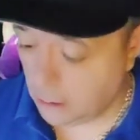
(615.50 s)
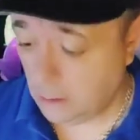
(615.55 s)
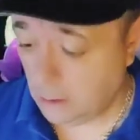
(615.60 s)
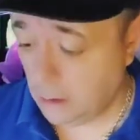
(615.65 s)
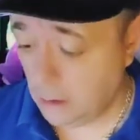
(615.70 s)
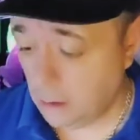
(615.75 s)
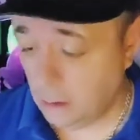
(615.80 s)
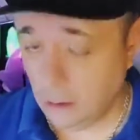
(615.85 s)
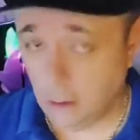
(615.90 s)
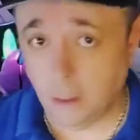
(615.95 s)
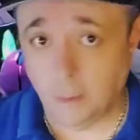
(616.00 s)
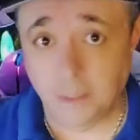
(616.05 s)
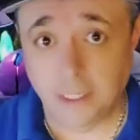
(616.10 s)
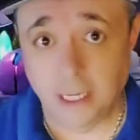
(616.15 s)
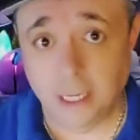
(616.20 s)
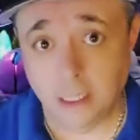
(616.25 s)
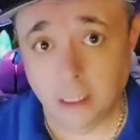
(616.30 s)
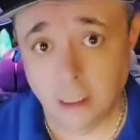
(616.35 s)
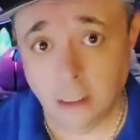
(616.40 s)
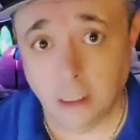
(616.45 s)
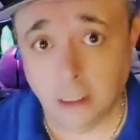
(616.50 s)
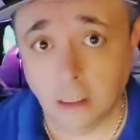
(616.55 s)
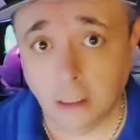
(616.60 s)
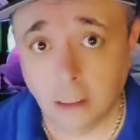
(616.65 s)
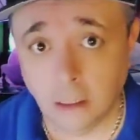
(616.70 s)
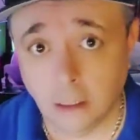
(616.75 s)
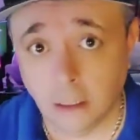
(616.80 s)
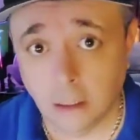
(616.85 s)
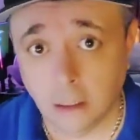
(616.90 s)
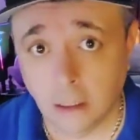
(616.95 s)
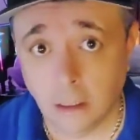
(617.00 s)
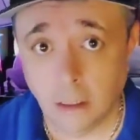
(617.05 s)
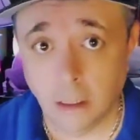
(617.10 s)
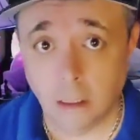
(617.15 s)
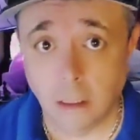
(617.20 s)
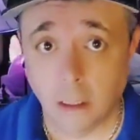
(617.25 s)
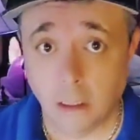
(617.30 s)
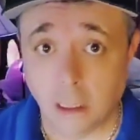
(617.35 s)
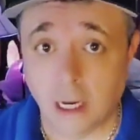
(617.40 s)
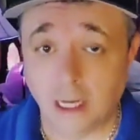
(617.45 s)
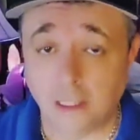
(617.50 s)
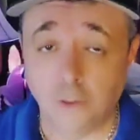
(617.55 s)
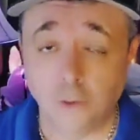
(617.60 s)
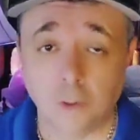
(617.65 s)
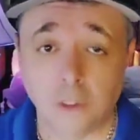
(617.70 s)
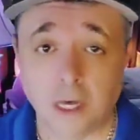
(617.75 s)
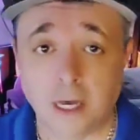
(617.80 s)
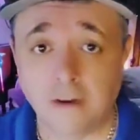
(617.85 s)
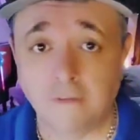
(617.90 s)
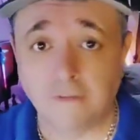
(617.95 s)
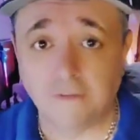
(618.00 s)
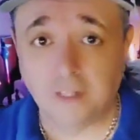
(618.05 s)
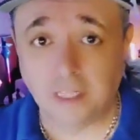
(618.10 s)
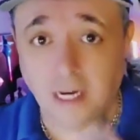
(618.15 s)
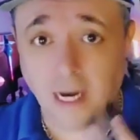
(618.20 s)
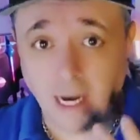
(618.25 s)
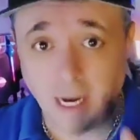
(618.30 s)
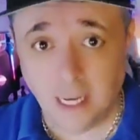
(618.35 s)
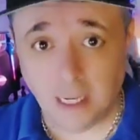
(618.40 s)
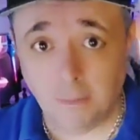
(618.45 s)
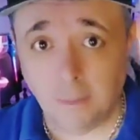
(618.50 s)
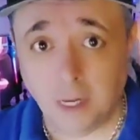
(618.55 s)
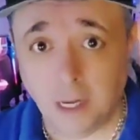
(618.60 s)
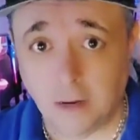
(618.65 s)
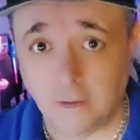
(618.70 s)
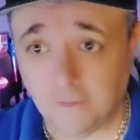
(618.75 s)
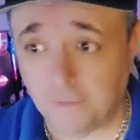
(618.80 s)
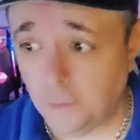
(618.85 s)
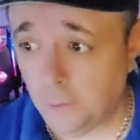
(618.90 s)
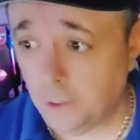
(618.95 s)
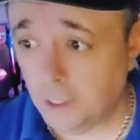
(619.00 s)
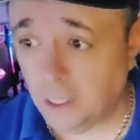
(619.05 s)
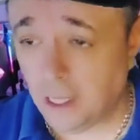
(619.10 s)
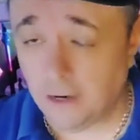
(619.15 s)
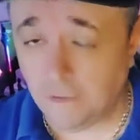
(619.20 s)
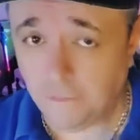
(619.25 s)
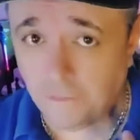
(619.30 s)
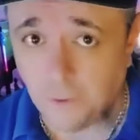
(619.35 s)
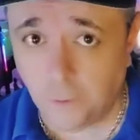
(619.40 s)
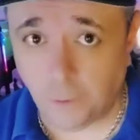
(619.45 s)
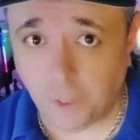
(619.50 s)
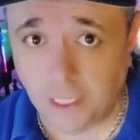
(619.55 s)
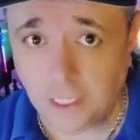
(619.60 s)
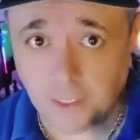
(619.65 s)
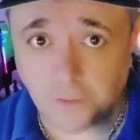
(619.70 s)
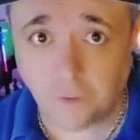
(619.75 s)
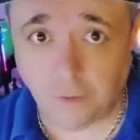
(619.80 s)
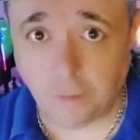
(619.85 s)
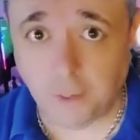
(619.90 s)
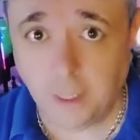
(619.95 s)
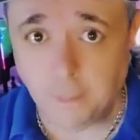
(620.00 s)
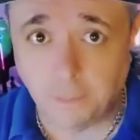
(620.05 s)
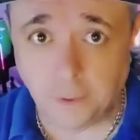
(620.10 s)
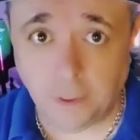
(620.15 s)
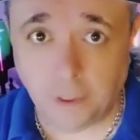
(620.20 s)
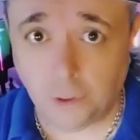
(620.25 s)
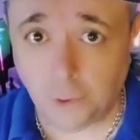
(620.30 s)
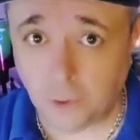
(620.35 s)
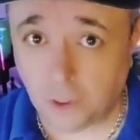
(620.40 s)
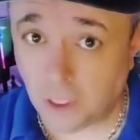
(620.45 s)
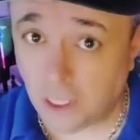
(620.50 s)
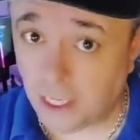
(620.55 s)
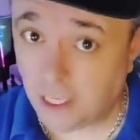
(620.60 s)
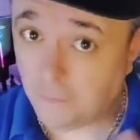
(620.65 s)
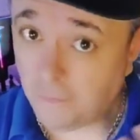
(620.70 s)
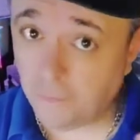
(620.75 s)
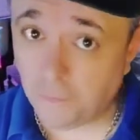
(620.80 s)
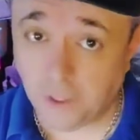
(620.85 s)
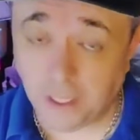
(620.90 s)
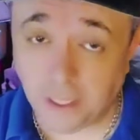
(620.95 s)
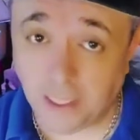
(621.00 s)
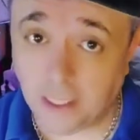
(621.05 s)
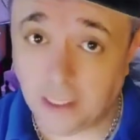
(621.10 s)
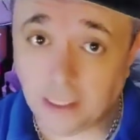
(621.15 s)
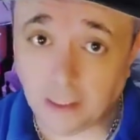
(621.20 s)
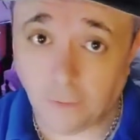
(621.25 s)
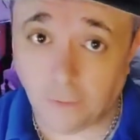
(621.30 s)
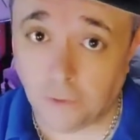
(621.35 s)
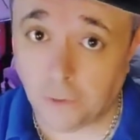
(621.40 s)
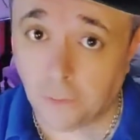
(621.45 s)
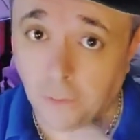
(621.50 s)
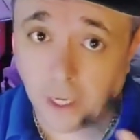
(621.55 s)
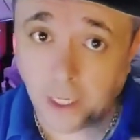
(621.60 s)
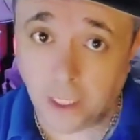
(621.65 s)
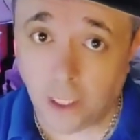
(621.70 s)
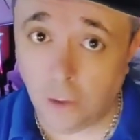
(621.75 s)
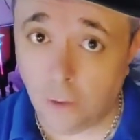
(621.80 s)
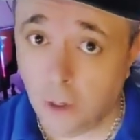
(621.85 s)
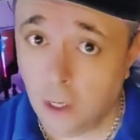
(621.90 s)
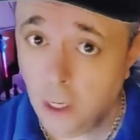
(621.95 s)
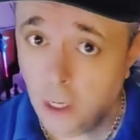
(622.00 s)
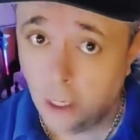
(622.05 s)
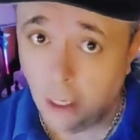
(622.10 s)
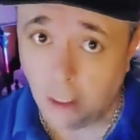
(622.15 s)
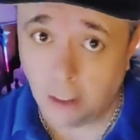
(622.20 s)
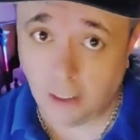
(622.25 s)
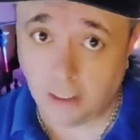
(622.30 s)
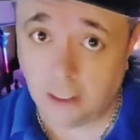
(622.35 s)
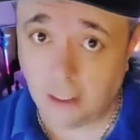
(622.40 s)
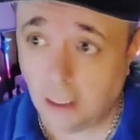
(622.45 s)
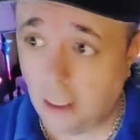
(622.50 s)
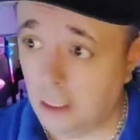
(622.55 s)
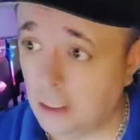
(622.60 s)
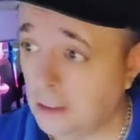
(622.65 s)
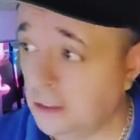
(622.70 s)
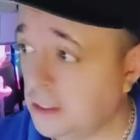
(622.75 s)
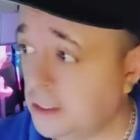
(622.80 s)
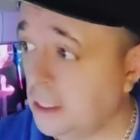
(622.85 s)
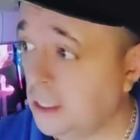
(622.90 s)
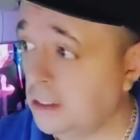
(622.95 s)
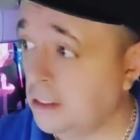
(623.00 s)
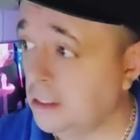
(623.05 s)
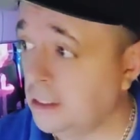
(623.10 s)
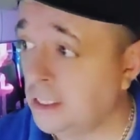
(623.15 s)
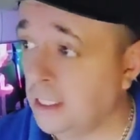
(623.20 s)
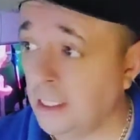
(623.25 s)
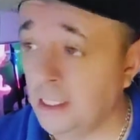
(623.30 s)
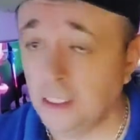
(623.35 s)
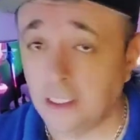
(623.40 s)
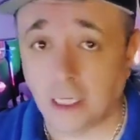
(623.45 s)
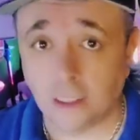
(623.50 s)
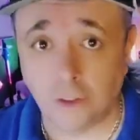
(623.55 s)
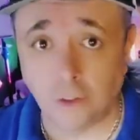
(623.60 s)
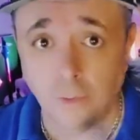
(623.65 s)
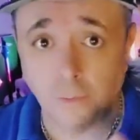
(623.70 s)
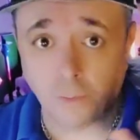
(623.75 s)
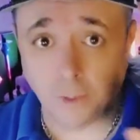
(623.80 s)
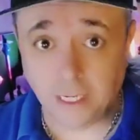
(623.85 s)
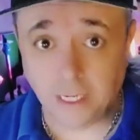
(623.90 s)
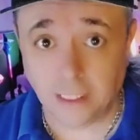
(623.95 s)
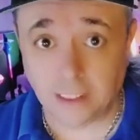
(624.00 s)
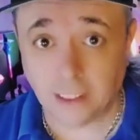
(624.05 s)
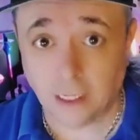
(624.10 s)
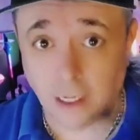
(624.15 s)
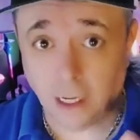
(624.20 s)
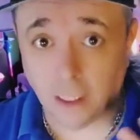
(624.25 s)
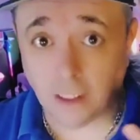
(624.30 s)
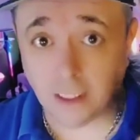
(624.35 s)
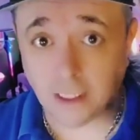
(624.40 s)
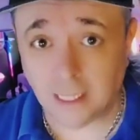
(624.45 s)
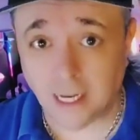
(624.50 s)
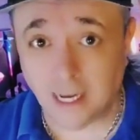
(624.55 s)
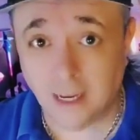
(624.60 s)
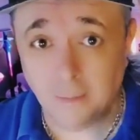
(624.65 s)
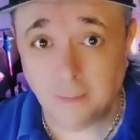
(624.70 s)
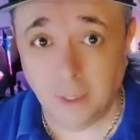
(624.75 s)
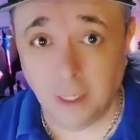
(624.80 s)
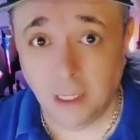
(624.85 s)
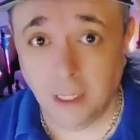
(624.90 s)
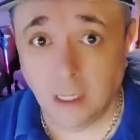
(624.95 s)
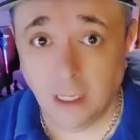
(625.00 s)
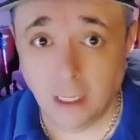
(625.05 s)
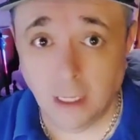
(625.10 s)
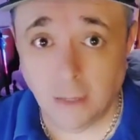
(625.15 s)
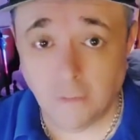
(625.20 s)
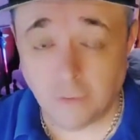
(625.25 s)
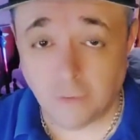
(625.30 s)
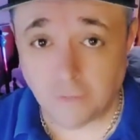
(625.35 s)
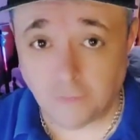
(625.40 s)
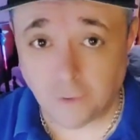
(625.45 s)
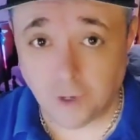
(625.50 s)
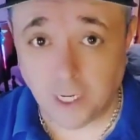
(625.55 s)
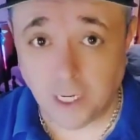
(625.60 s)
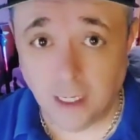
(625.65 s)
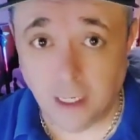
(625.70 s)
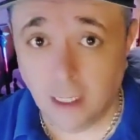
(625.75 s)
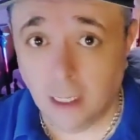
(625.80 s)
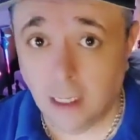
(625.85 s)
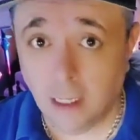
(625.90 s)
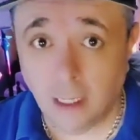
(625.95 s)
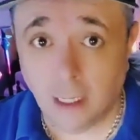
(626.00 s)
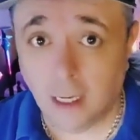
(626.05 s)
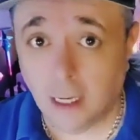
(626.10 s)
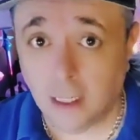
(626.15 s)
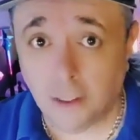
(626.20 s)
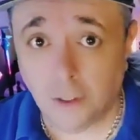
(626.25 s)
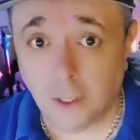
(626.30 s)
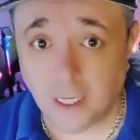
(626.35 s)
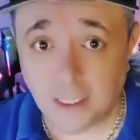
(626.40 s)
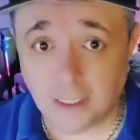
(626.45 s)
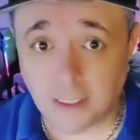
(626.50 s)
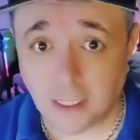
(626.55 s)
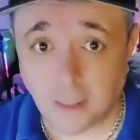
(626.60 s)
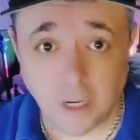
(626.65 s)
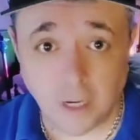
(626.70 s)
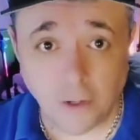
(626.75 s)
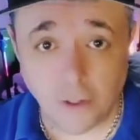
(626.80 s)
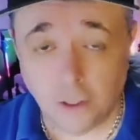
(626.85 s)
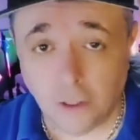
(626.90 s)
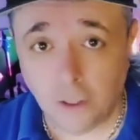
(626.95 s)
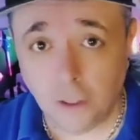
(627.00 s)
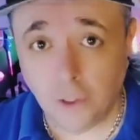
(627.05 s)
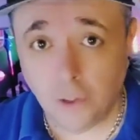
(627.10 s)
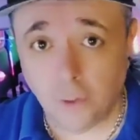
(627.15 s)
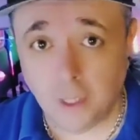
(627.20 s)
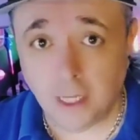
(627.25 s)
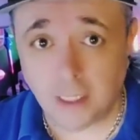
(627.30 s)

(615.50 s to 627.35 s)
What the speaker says: I'm done. I do a lot of time of doing a lot of free readings for people and doing a lot of free things over the radio. And on Sundays, I do readings all the time for free. And you guys come out here and you do that to me.